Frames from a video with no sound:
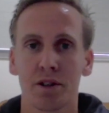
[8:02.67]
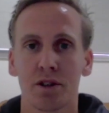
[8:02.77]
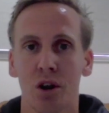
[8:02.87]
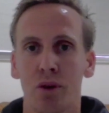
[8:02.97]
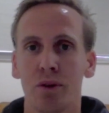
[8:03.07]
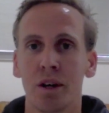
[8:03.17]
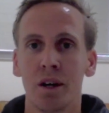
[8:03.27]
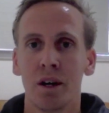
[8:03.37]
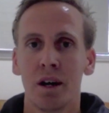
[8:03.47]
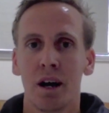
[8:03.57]
So
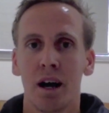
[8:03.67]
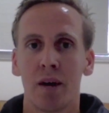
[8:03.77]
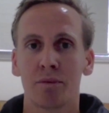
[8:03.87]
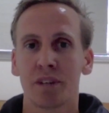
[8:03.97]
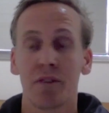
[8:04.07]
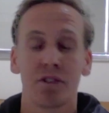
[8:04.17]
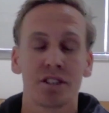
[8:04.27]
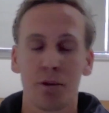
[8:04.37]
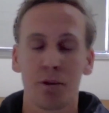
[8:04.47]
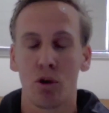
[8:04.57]
to give an
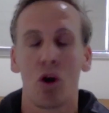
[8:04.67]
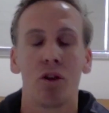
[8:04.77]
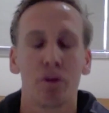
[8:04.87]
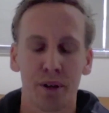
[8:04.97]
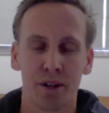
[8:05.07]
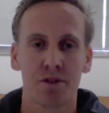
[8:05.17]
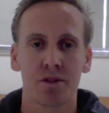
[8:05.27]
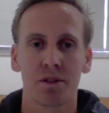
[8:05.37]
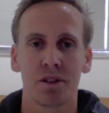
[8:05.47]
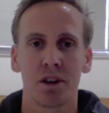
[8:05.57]
example, on the
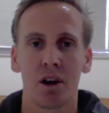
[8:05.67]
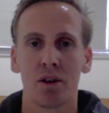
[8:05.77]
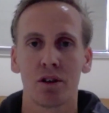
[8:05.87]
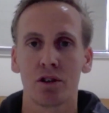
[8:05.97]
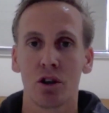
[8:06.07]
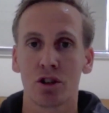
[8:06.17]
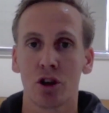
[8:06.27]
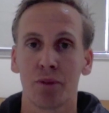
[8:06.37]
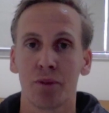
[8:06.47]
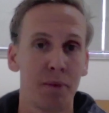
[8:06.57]
pitch, you know, as long as
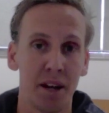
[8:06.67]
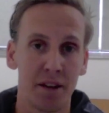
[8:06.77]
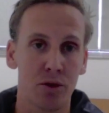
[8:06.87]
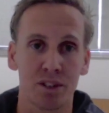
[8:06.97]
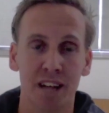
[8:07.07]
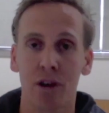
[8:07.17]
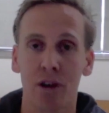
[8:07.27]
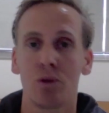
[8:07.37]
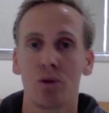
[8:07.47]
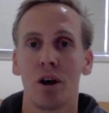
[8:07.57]
I'm committed to a
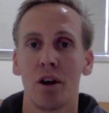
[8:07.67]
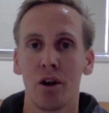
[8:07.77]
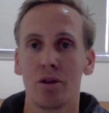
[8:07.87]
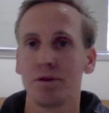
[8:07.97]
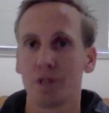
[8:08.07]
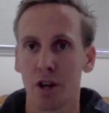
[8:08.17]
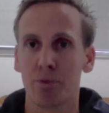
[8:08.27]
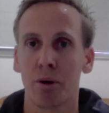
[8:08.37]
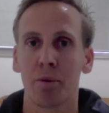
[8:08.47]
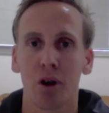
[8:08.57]
tackle, I know, you know, you're
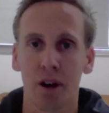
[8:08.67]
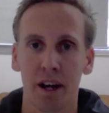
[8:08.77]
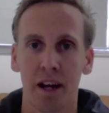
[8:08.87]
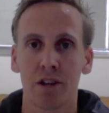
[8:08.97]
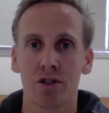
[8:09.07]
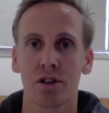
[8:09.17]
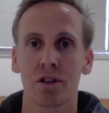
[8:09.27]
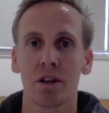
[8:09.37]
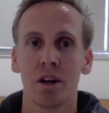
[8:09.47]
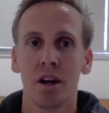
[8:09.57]
probably not going to get injured
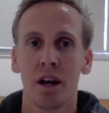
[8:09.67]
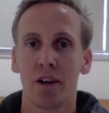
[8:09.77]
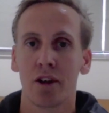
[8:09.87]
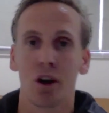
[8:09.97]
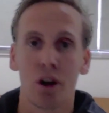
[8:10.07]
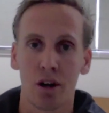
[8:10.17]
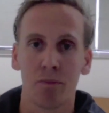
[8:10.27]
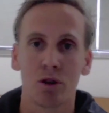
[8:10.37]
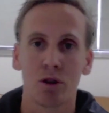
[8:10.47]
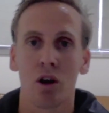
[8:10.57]
and you're going to
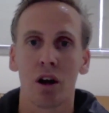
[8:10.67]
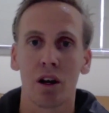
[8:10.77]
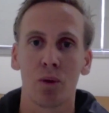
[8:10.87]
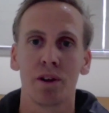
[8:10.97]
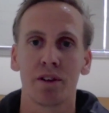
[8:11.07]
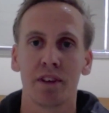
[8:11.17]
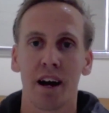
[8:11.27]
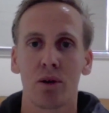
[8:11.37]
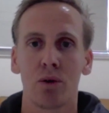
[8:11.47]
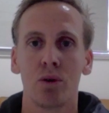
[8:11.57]
most likely win the
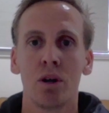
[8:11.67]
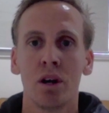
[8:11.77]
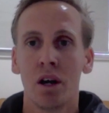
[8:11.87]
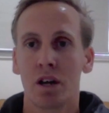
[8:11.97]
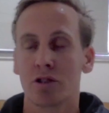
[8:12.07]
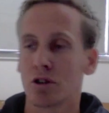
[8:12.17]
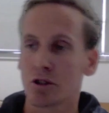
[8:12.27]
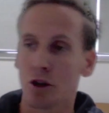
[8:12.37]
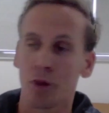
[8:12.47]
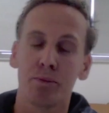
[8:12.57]
tackle. As long as
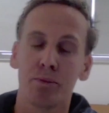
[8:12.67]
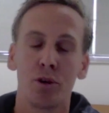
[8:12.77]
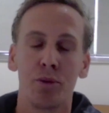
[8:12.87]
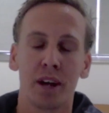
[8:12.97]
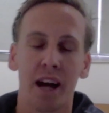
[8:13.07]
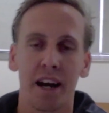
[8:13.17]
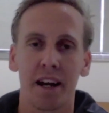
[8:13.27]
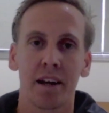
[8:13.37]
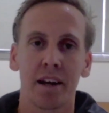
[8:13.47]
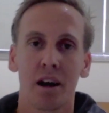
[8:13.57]
I'm
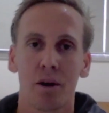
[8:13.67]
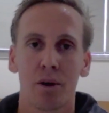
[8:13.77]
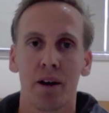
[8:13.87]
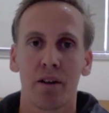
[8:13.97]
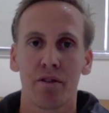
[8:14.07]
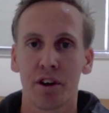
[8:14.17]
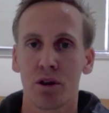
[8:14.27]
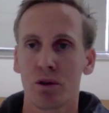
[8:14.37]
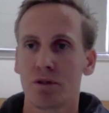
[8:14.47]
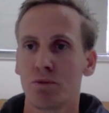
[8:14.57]
communicating around the
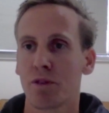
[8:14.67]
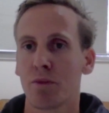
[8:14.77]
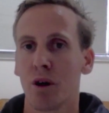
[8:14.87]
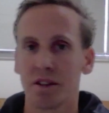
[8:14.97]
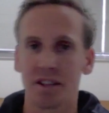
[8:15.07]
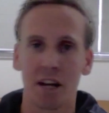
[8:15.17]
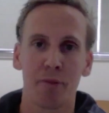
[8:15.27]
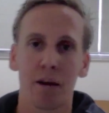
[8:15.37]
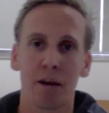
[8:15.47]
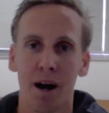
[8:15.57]
field with my
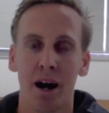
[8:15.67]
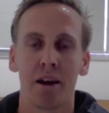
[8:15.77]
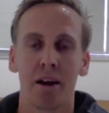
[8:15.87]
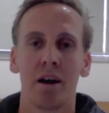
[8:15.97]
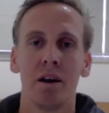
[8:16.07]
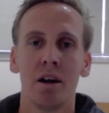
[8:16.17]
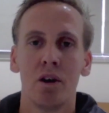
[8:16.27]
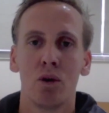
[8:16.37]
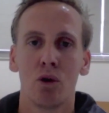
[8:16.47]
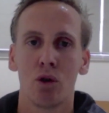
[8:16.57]
centre-back partner
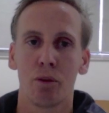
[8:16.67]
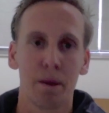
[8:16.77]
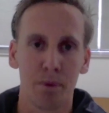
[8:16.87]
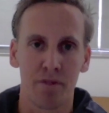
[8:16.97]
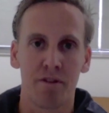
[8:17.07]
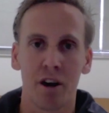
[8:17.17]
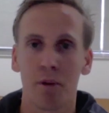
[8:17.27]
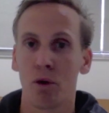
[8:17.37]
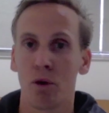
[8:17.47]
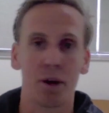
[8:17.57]
or the people in front of
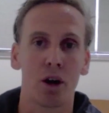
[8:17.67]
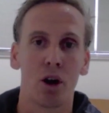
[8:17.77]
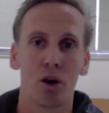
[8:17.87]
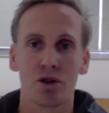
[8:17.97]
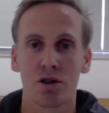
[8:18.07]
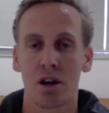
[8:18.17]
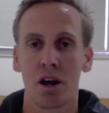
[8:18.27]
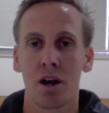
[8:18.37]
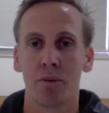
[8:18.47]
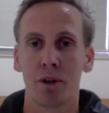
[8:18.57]
me or my coach,
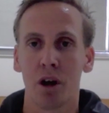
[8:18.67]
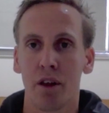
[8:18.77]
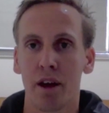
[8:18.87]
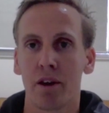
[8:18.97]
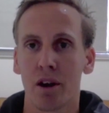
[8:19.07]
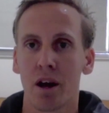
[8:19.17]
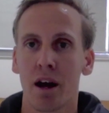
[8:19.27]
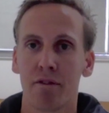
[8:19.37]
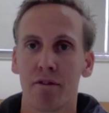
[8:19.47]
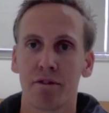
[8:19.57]
you know that you're going to
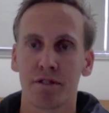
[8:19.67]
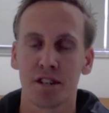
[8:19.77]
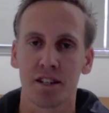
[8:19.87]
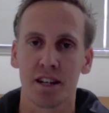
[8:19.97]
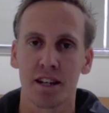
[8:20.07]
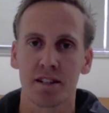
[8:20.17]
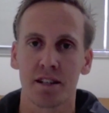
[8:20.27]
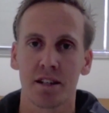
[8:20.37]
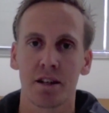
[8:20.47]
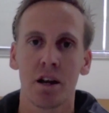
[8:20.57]
have success,
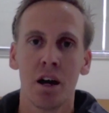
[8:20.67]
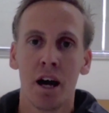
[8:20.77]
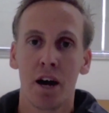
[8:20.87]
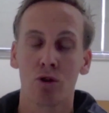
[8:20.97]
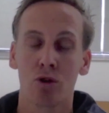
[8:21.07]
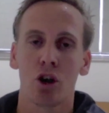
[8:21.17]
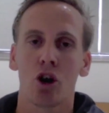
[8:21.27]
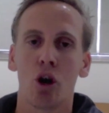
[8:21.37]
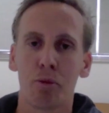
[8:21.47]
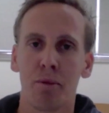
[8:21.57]
and also
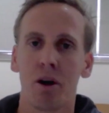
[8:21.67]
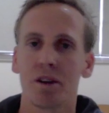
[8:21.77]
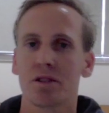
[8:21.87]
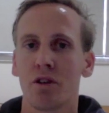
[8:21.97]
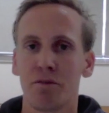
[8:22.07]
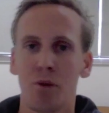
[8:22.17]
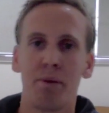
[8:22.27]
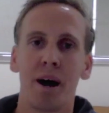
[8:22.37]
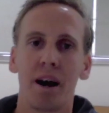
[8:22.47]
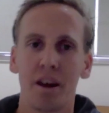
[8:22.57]
compromise. So if my
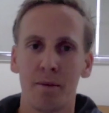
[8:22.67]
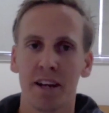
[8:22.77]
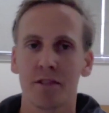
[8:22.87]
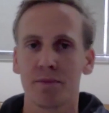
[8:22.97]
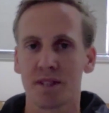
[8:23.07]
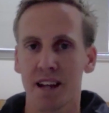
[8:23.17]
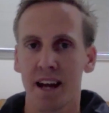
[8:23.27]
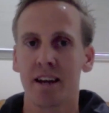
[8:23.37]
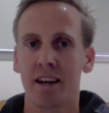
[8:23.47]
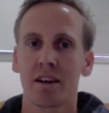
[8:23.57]
partner makes a
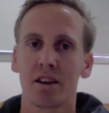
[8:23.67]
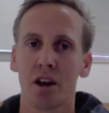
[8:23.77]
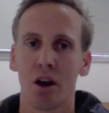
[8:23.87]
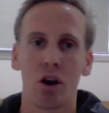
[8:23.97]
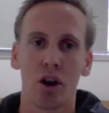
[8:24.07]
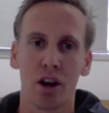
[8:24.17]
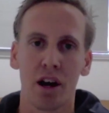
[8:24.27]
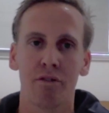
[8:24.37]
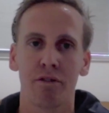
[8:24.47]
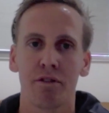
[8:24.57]
mistake, you know, I've got to
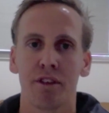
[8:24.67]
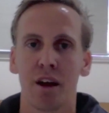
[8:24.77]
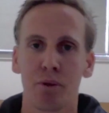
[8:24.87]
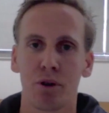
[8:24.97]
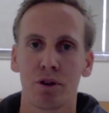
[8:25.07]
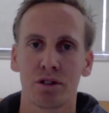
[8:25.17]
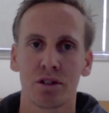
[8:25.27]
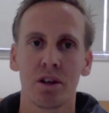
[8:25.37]
cover for that person.